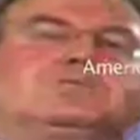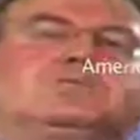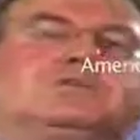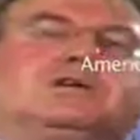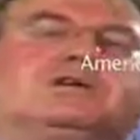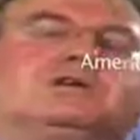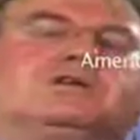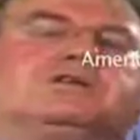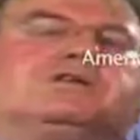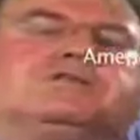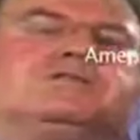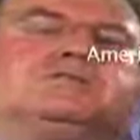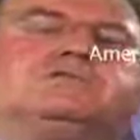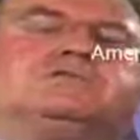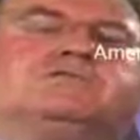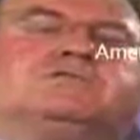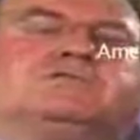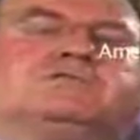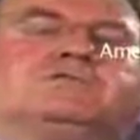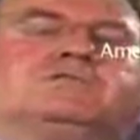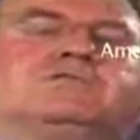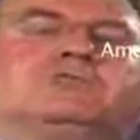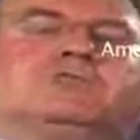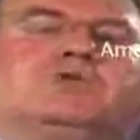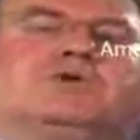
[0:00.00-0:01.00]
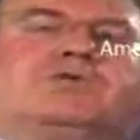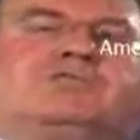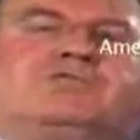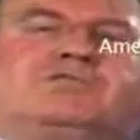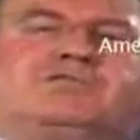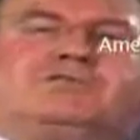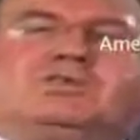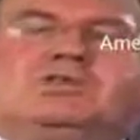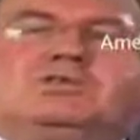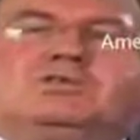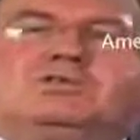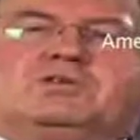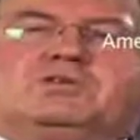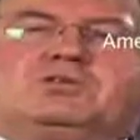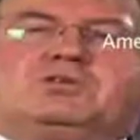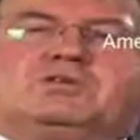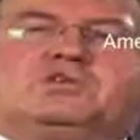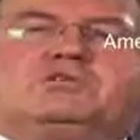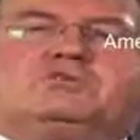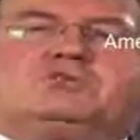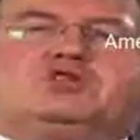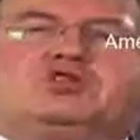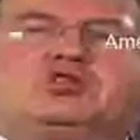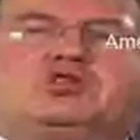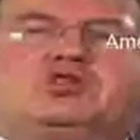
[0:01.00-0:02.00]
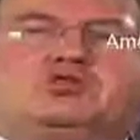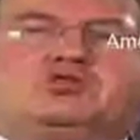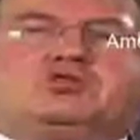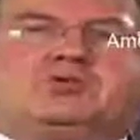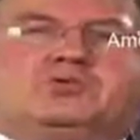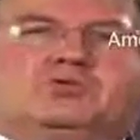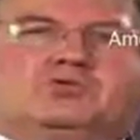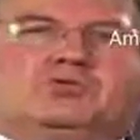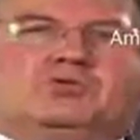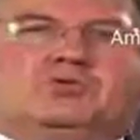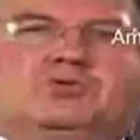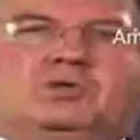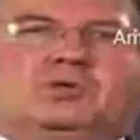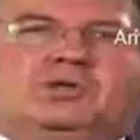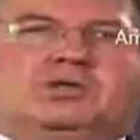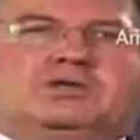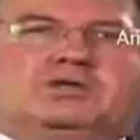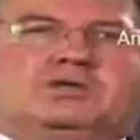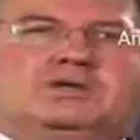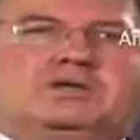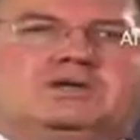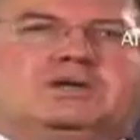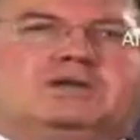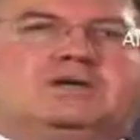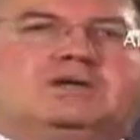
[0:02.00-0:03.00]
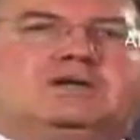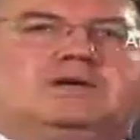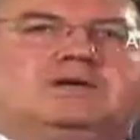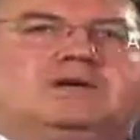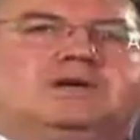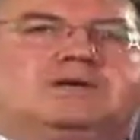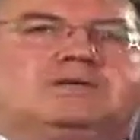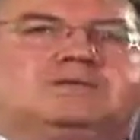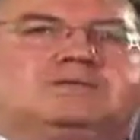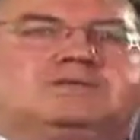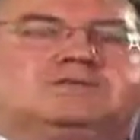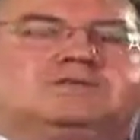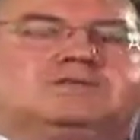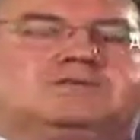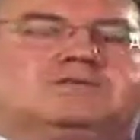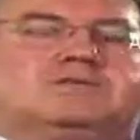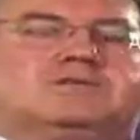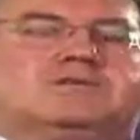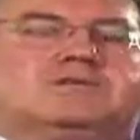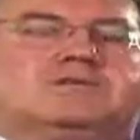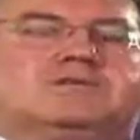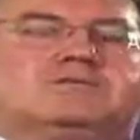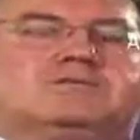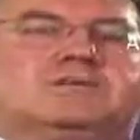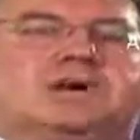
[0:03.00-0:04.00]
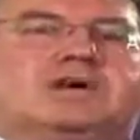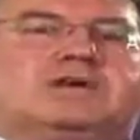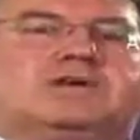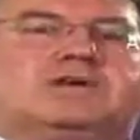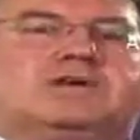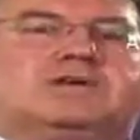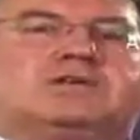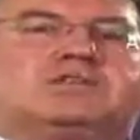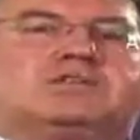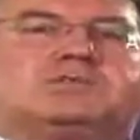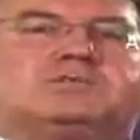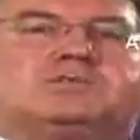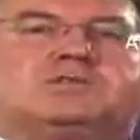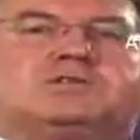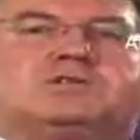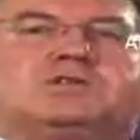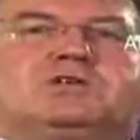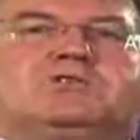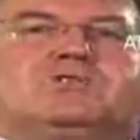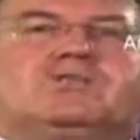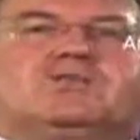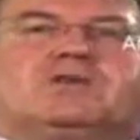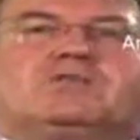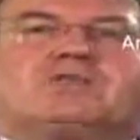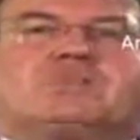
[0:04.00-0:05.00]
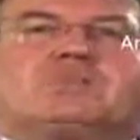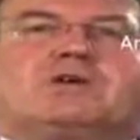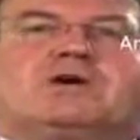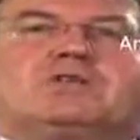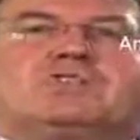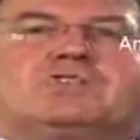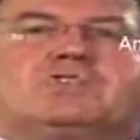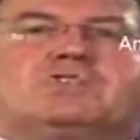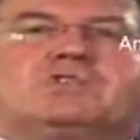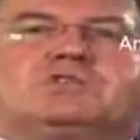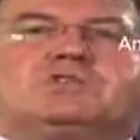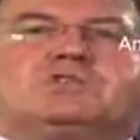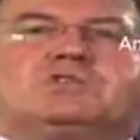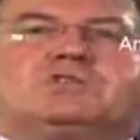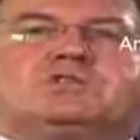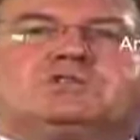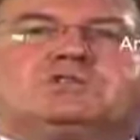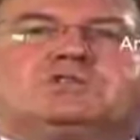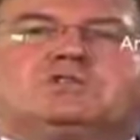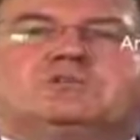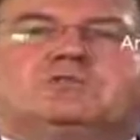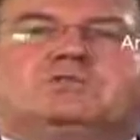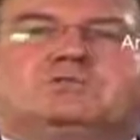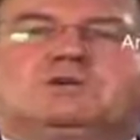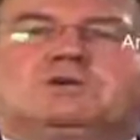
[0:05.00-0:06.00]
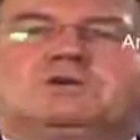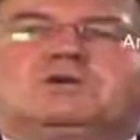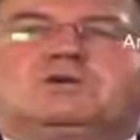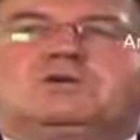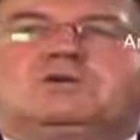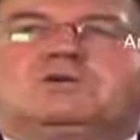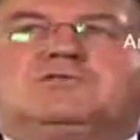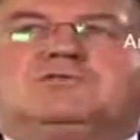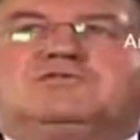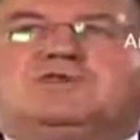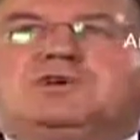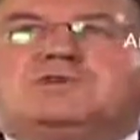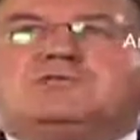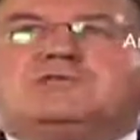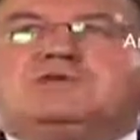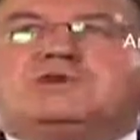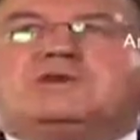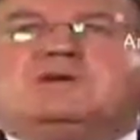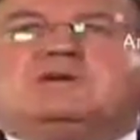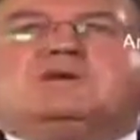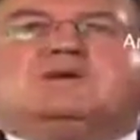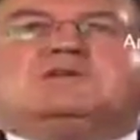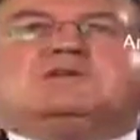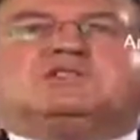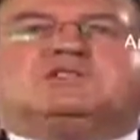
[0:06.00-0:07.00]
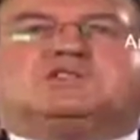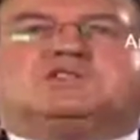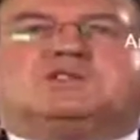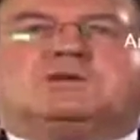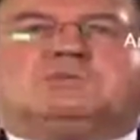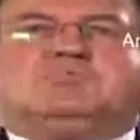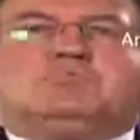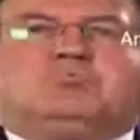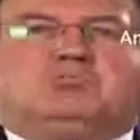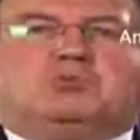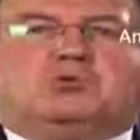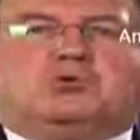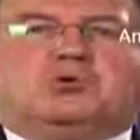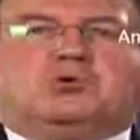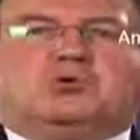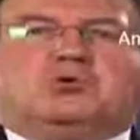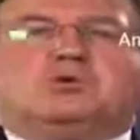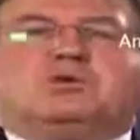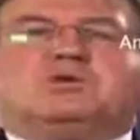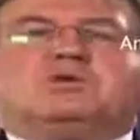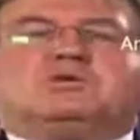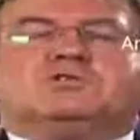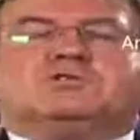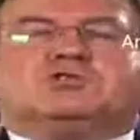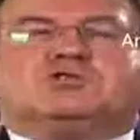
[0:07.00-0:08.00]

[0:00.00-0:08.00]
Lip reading: because one thing that you should avoid is making specific reference to very simple,